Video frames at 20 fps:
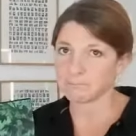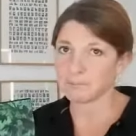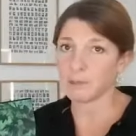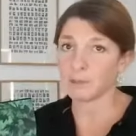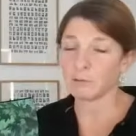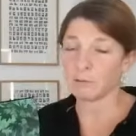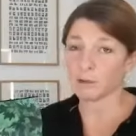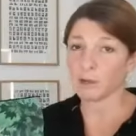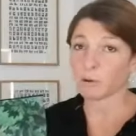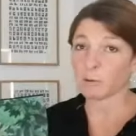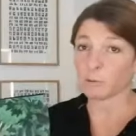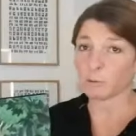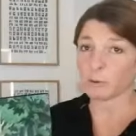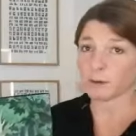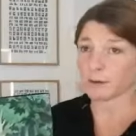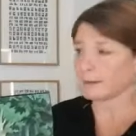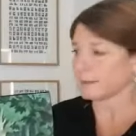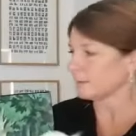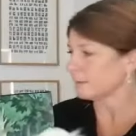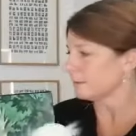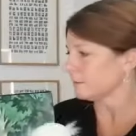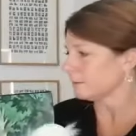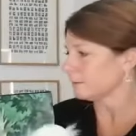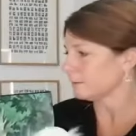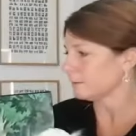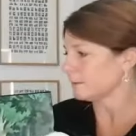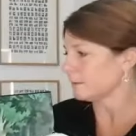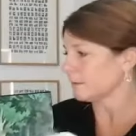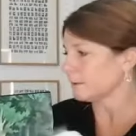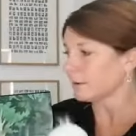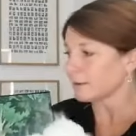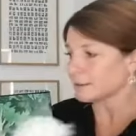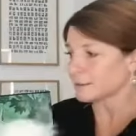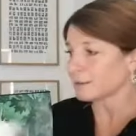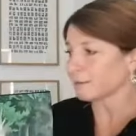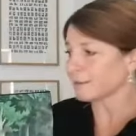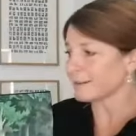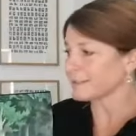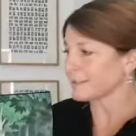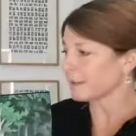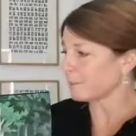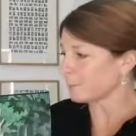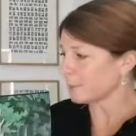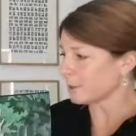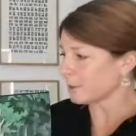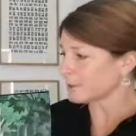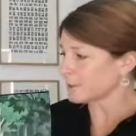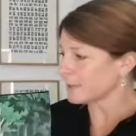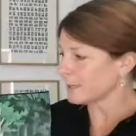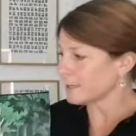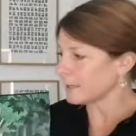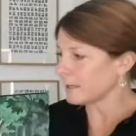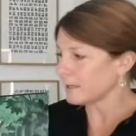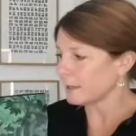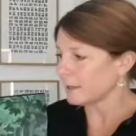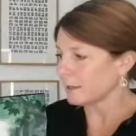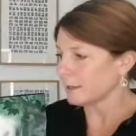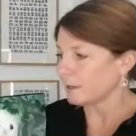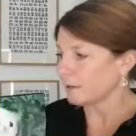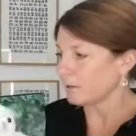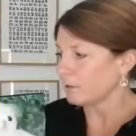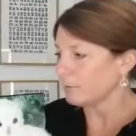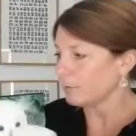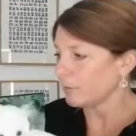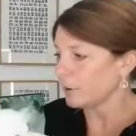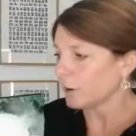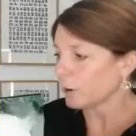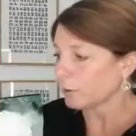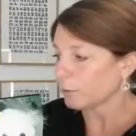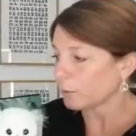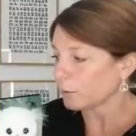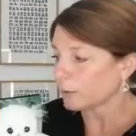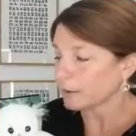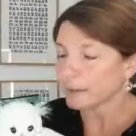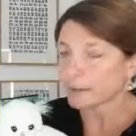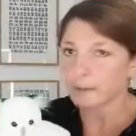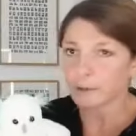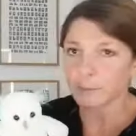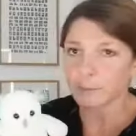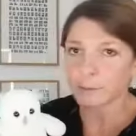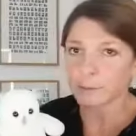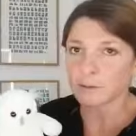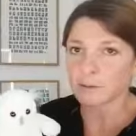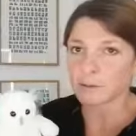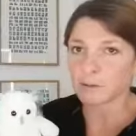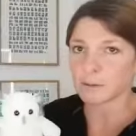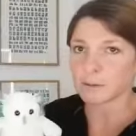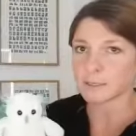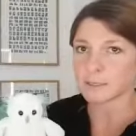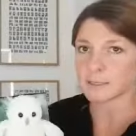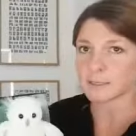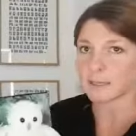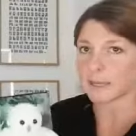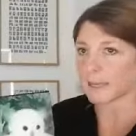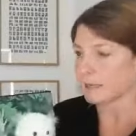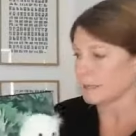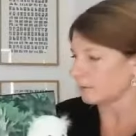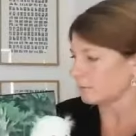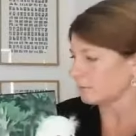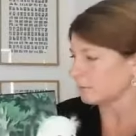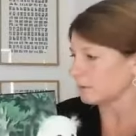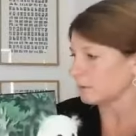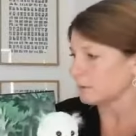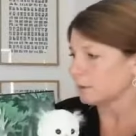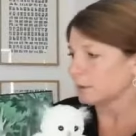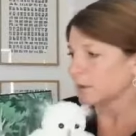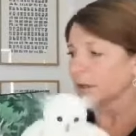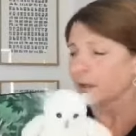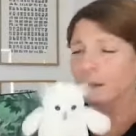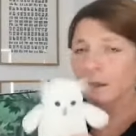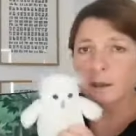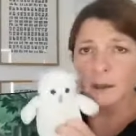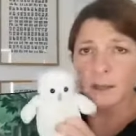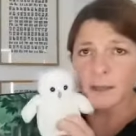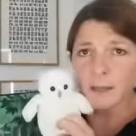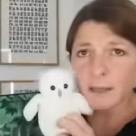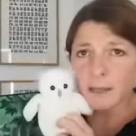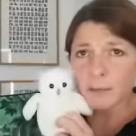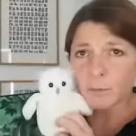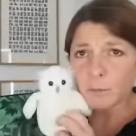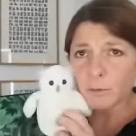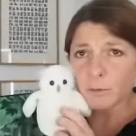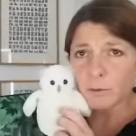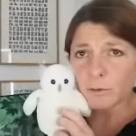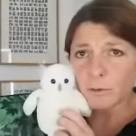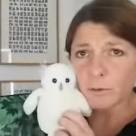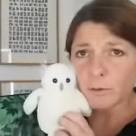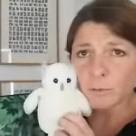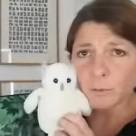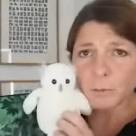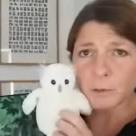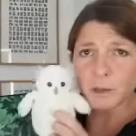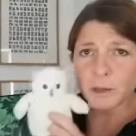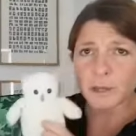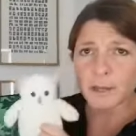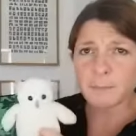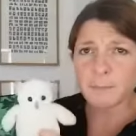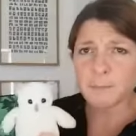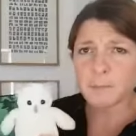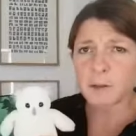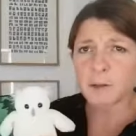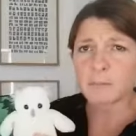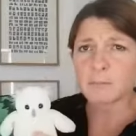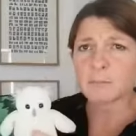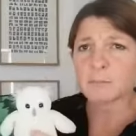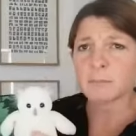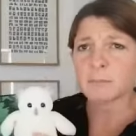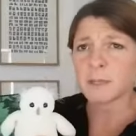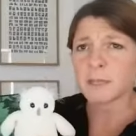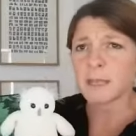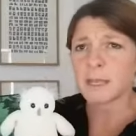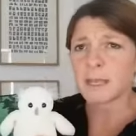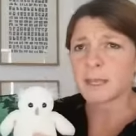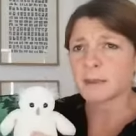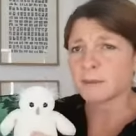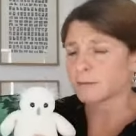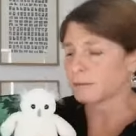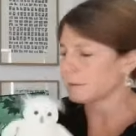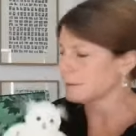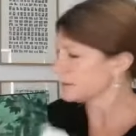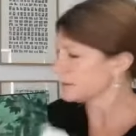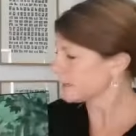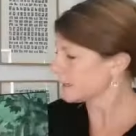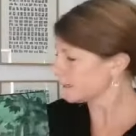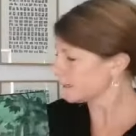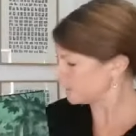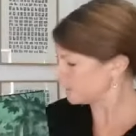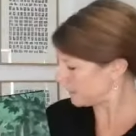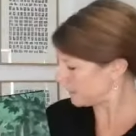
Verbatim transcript: You know what little... Uh, sorry, said Percy. You know what little Bill's going to say. I want my mum me, said